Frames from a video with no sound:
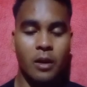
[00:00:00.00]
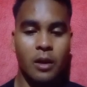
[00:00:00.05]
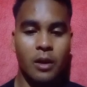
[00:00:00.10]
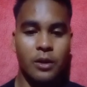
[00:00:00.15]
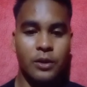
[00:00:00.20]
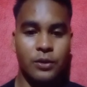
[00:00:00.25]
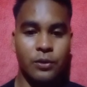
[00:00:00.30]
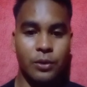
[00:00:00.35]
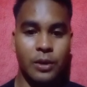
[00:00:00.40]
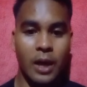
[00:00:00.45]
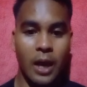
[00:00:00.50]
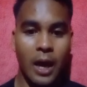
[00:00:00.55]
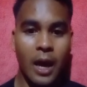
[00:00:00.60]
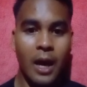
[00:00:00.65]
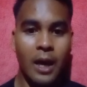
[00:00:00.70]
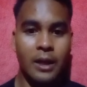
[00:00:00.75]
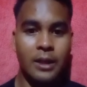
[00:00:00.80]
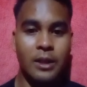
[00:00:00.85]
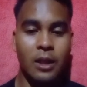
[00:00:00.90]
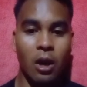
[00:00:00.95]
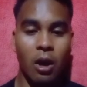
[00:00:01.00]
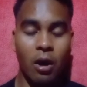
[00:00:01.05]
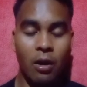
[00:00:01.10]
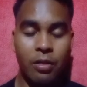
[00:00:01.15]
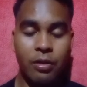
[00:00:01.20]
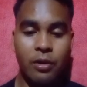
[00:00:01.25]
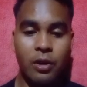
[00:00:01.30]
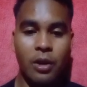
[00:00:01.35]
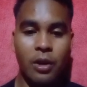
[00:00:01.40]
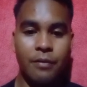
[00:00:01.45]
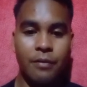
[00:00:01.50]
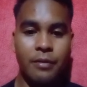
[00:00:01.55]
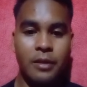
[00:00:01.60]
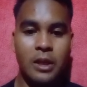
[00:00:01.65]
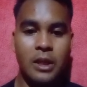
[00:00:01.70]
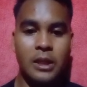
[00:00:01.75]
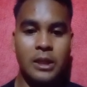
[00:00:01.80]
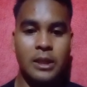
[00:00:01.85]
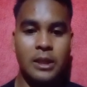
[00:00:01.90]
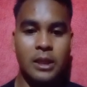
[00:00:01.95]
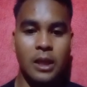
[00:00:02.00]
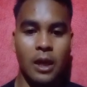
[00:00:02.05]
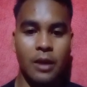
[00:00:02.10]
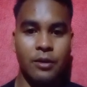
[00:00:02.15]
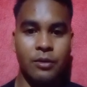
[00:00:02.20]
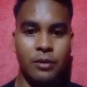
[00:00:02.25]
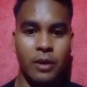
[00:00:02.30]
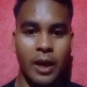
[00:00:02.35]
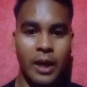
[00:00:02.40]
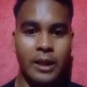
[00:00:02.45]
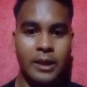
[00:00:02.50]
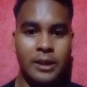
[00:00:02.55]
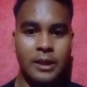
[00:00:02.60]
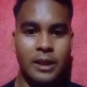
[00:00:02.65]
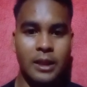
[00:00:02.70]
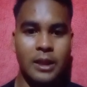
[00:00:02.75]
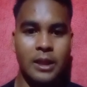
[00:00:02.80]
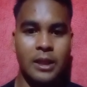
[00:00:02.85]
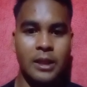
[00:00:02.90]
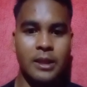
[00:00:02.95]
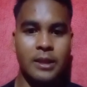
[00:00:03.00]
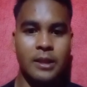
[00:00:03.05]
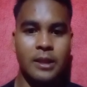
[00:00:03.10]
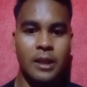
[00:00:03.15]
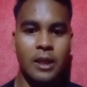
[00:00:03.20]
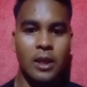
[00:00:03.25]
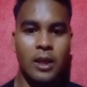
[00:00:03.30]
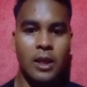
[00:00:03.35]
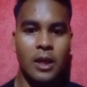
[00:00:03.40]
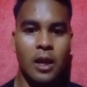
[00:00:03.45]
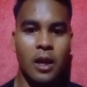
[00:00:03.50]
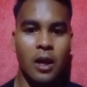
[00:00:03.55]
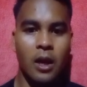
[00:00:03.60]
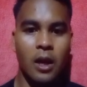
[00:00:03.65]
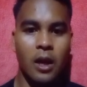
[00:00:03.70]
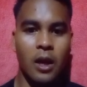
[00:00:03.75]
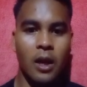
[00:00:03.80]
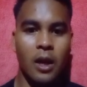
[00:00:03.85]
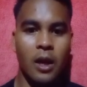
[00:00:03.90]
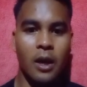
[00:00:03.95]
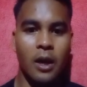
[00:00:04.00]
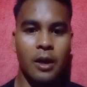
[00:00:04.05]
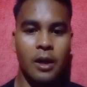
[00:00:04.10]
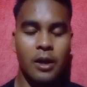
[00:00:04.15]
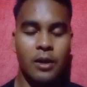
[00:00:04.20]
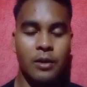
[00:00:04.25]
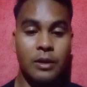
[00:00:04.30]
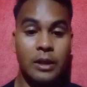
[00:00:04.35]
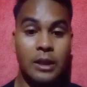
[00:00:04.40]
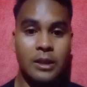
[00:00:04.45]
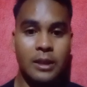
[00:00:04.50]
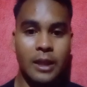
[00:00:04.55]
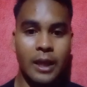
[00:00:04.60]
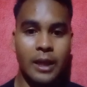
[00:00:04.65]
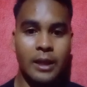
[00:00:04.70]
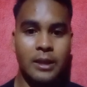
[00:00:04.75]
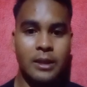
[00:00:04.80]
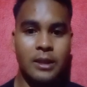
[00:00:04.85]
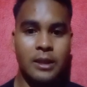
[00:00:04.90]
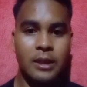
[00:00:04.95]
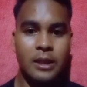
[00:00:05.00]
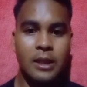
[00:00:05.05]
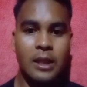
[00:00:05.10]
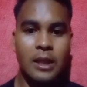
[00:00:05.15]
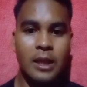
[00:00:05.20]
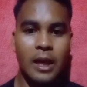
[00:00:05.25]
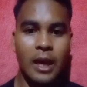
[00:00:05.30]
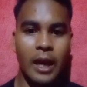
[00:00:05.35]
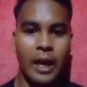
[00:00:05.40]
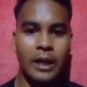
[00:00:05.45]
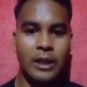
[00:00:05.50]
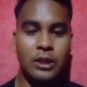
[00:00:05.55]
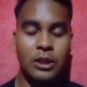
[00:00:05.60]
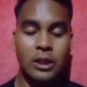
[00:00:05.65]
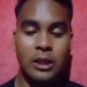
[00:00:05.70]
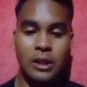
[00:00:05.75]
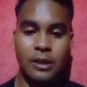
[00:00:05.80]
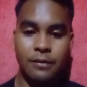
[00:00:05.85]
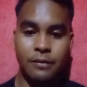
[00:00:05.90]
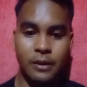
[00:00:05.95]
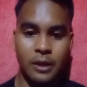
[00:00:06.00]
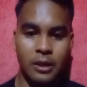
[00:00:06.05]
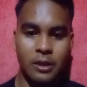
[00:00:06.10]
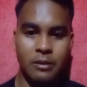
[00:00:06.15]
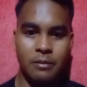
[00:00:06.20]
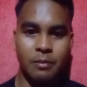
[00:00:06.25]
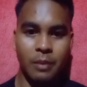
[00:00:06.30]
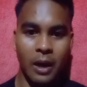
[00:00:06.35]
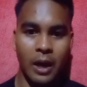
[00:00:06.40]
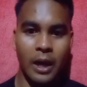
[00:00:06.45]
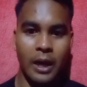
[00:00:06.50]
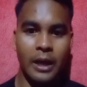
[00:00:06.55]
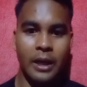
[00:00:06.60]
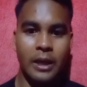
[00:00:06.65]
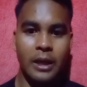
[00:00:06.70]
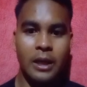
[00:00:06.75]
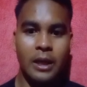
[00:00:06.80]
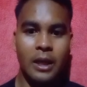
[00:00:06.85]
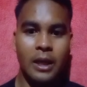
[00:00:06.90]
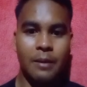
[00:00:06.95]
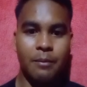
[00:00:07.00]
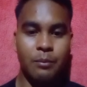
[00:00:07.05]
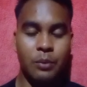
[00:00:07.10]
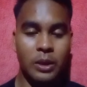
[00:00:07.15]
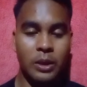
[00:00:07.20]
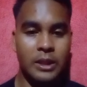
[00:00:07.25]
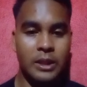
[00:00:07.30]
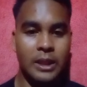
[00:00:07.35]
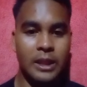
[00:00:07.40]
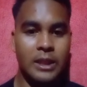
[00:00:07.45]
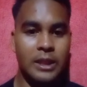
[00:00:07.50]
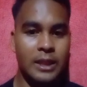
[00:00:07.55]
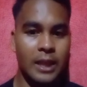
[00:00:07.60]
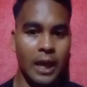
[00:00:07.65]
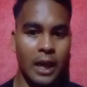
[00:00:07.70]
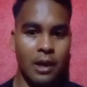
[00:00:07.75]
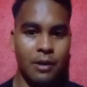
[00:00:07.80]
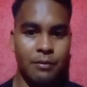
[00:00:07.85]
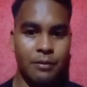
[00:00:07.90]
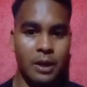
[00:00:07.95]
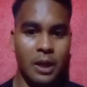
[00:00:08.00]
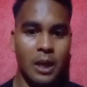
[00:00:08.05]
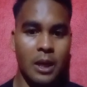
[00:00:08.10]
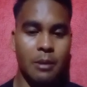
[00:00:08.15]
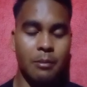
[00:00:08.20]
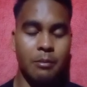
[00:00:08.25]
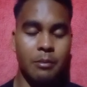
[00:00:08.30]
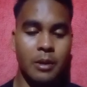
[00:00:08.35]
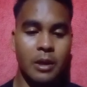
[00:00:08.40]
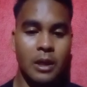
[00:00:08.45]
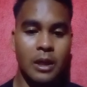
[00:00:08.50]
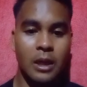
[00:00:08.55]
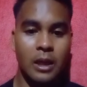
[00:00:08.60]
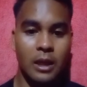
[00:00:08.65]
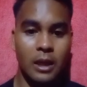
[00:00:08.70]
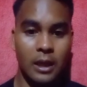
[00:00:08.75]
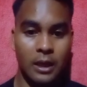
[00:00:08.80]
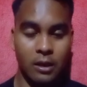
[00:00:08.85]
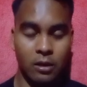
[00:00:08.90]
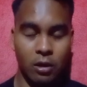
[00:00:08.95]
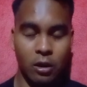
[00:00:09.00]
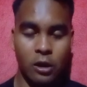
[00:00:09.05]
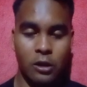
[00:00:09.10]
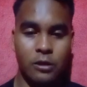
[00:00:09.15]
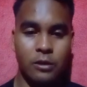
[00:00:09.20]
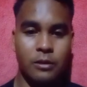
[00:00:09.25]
So yeah, the author of this address is written and delivered by President Abraham Lincoln.